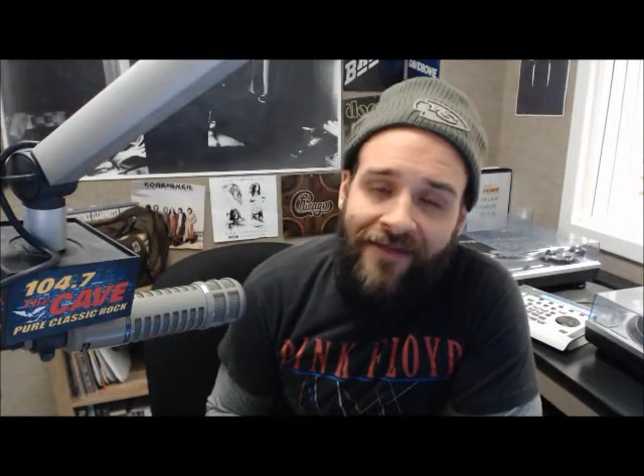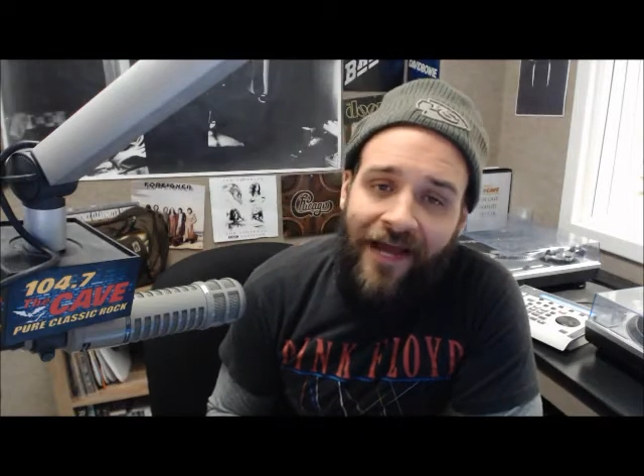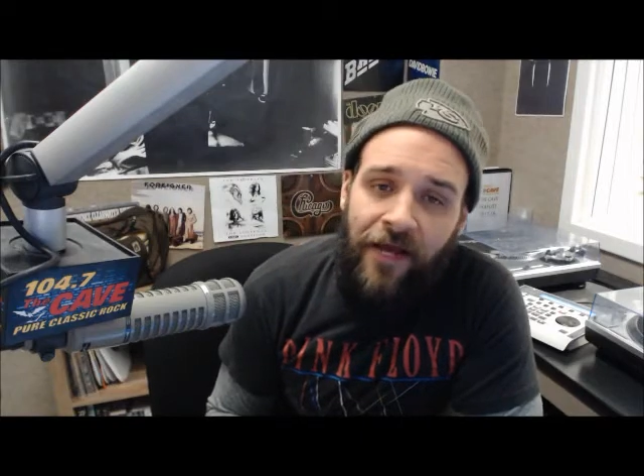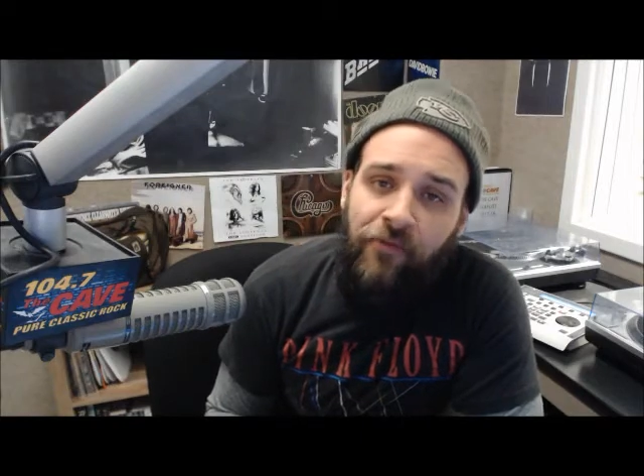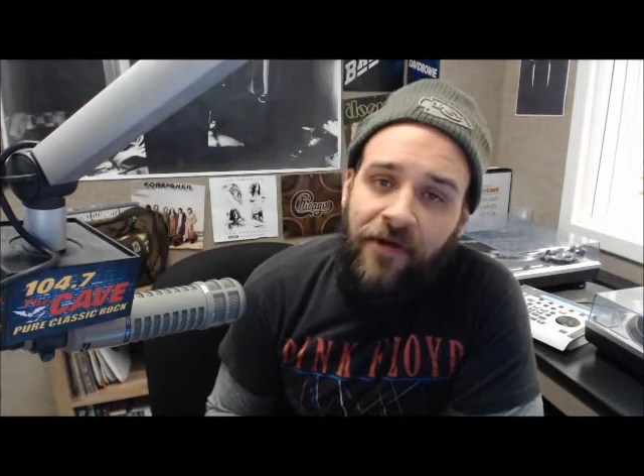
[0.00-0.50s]
the
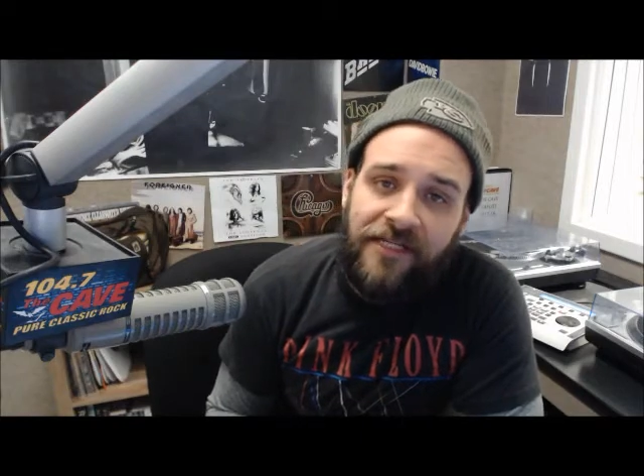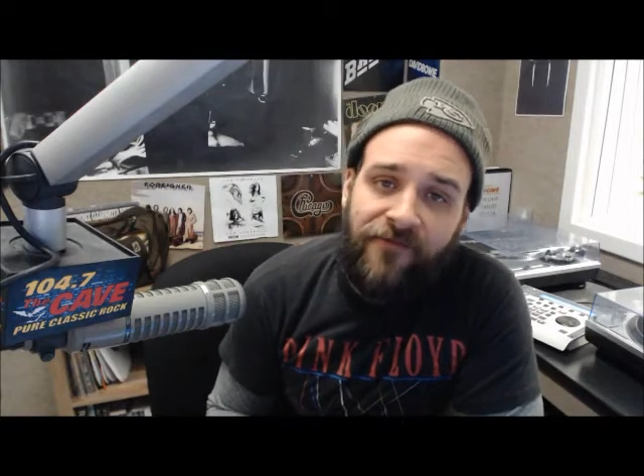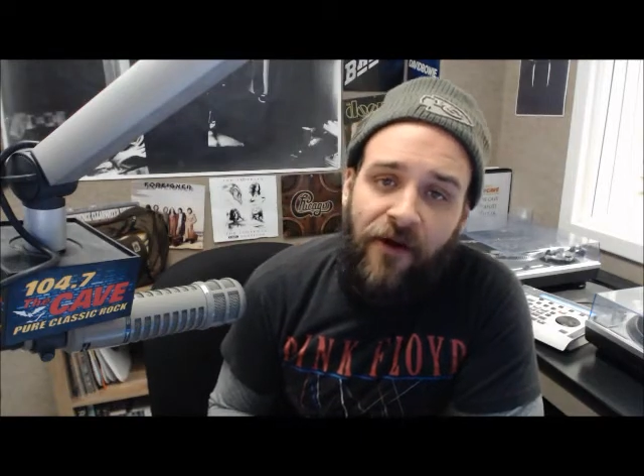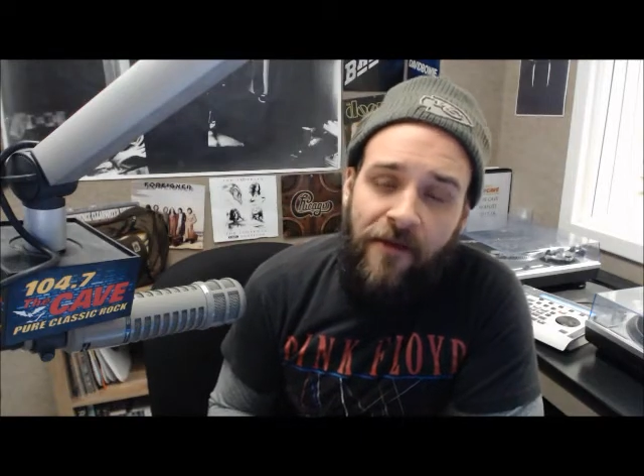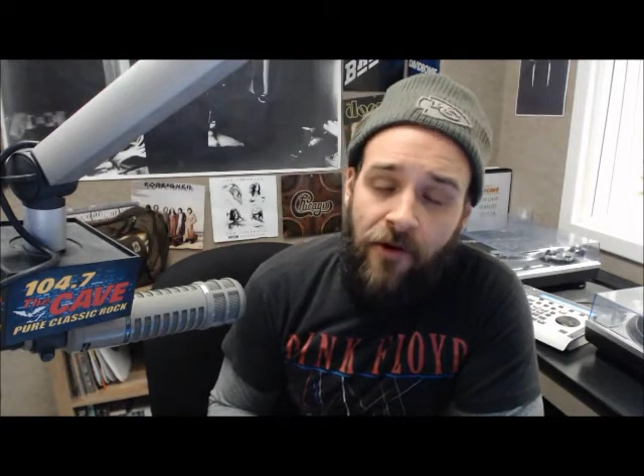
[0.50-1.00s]
guy who plays
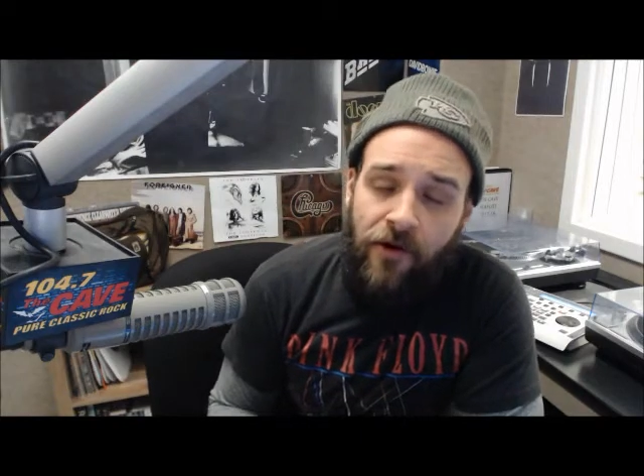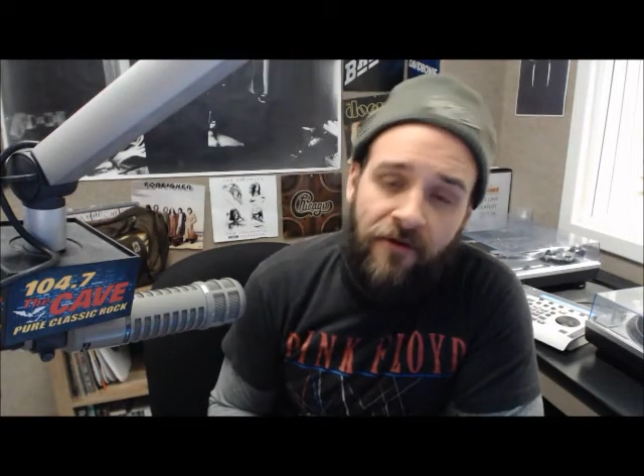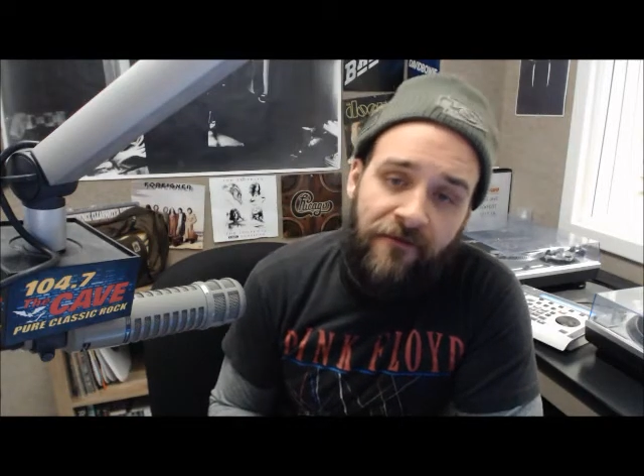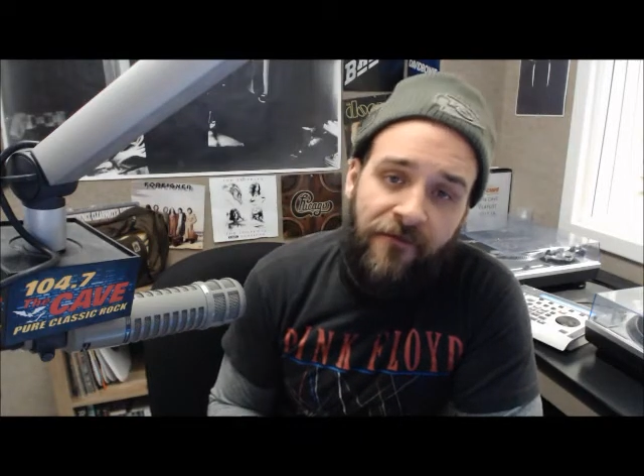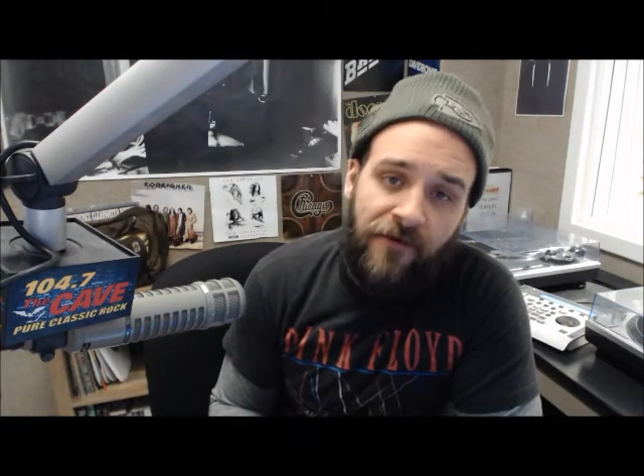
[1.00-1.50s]
Freddie
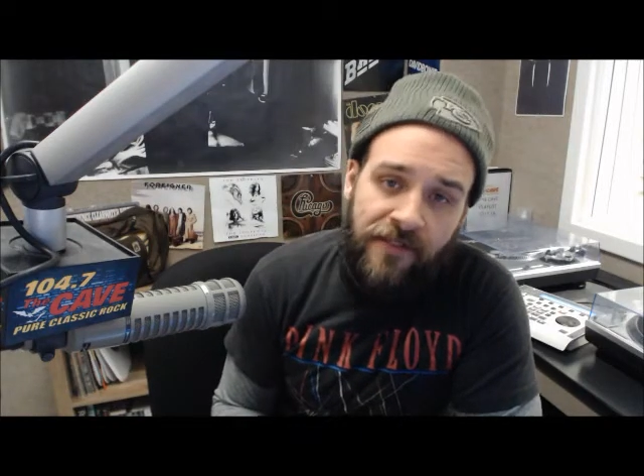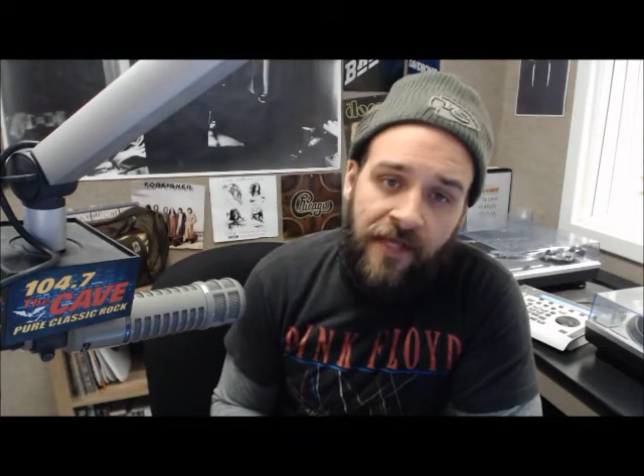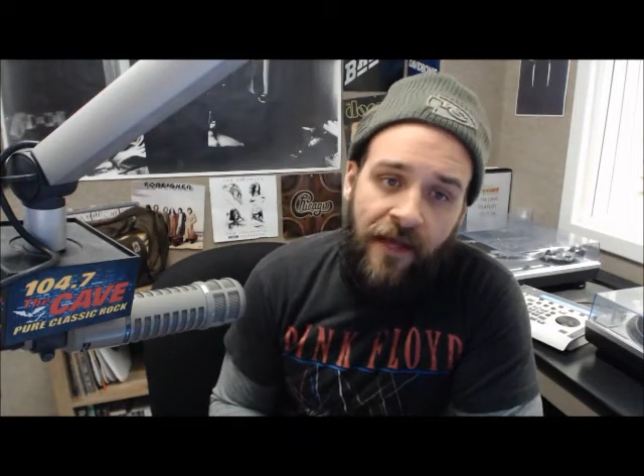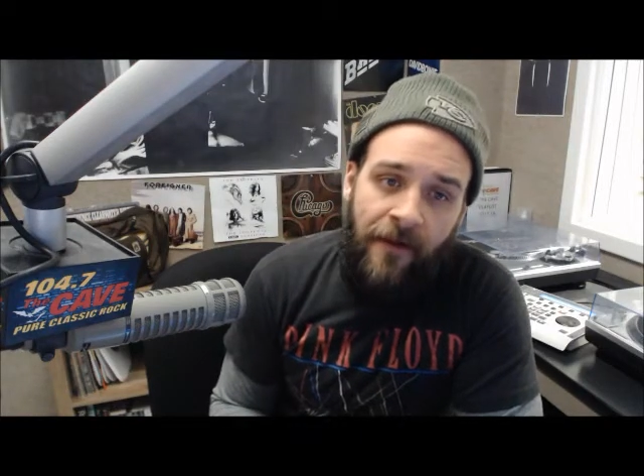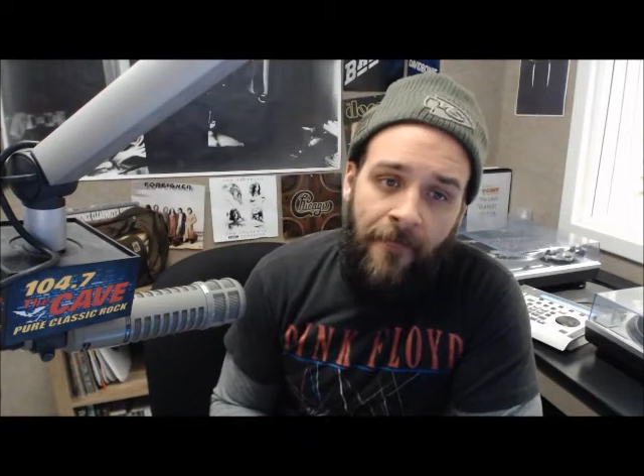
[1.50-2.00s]
Mercury, feels
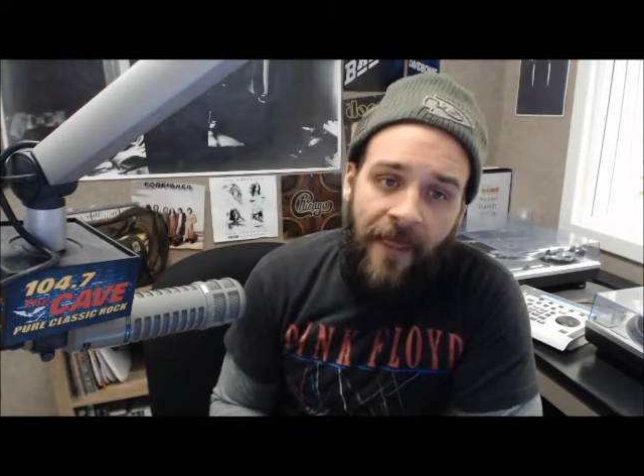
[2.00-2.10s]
